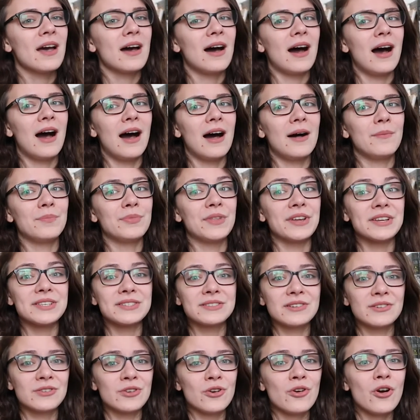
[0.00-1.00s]
The
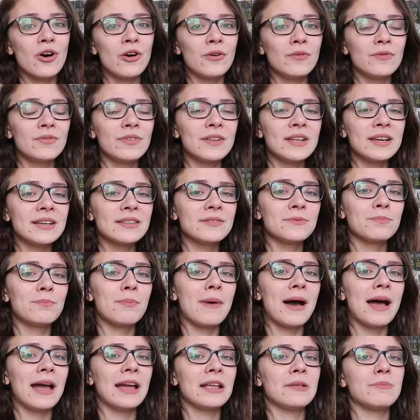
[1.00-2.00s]
external conflict
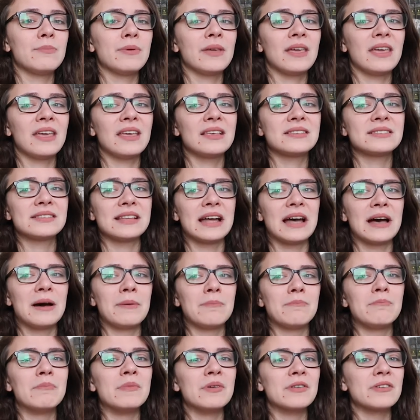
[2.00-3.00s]
might be
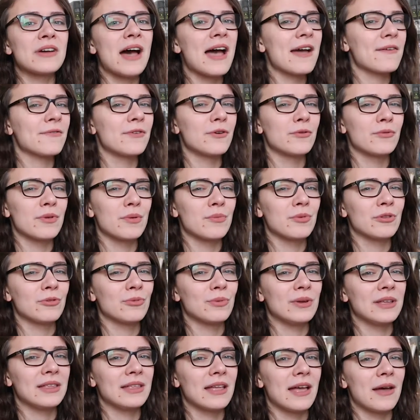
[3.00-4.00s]
some rivalry
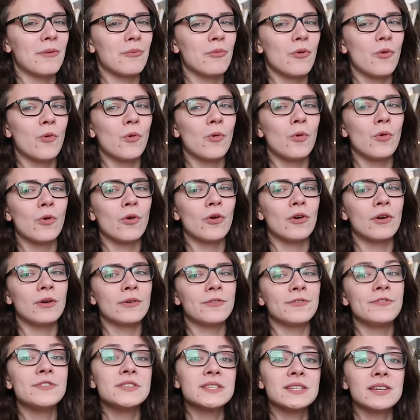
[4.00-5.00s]
between them, or
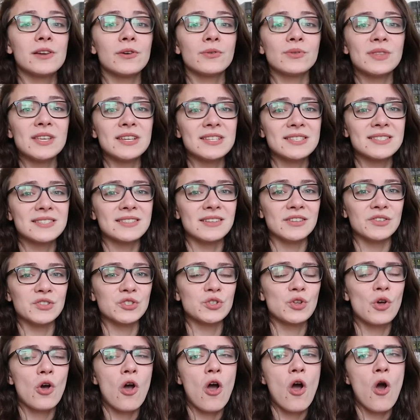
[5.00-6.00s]
physical
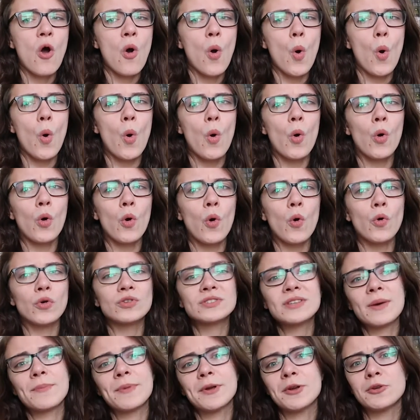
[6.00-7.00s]
distance, or
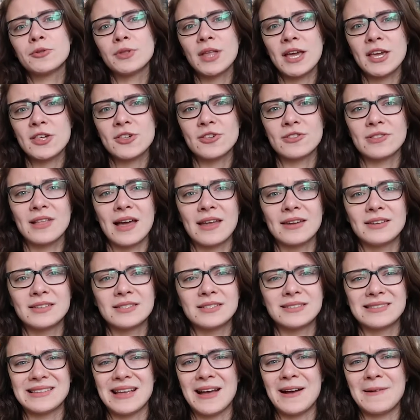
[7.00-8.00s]
some regulation that
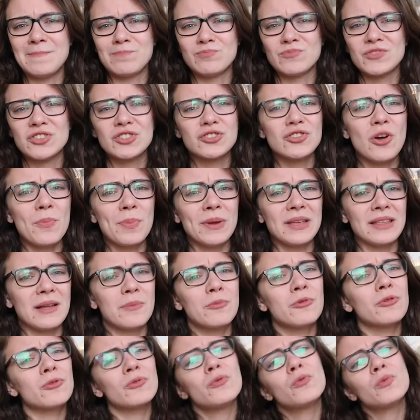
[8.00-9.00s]
is stopping
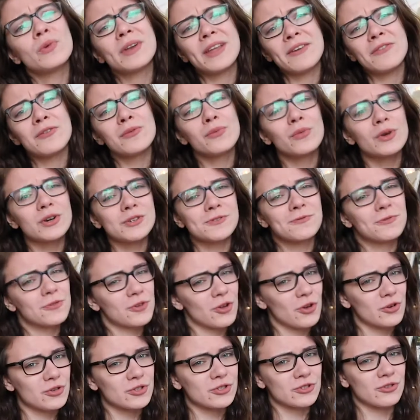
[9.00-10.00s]
them, or whatever works for
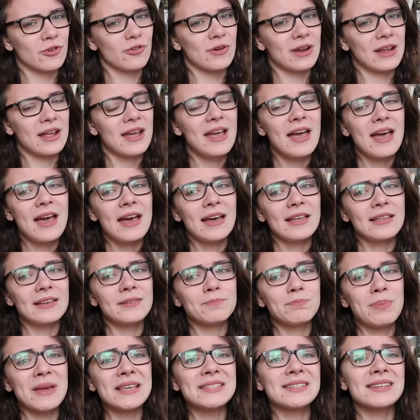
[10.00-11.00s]
your story.
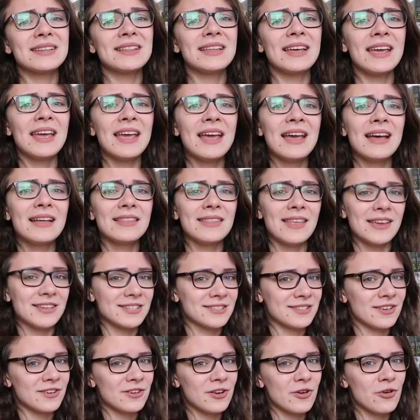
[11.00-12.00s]
Basically, the
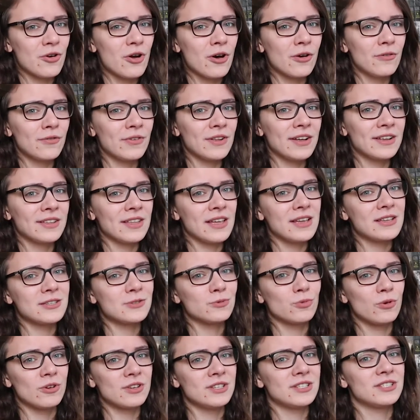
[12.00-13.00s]
external conflict is
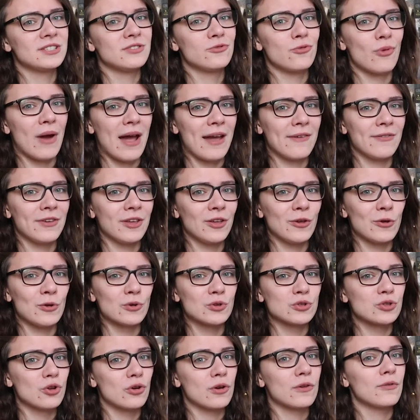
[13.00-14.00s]
what is driving your
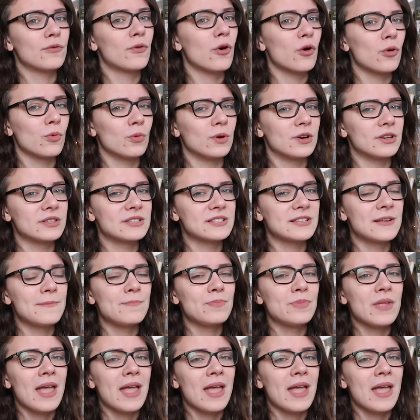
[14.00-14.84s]
story forwards.